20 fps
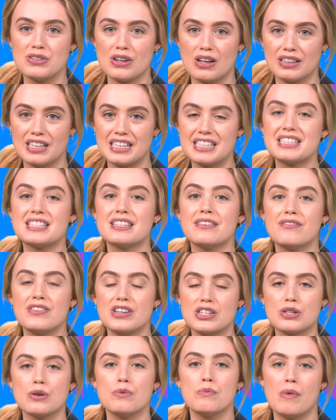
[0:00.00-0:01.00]

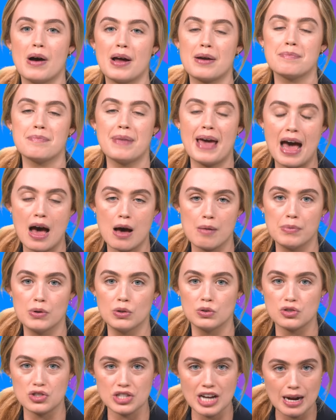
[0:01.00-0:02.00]
Division 1
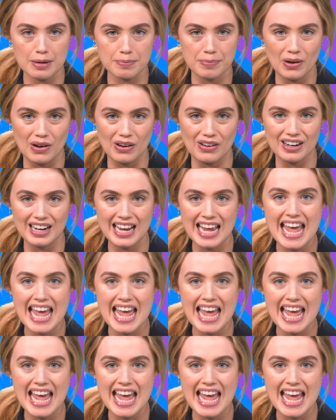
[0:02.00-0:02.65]
Powerball jackpot.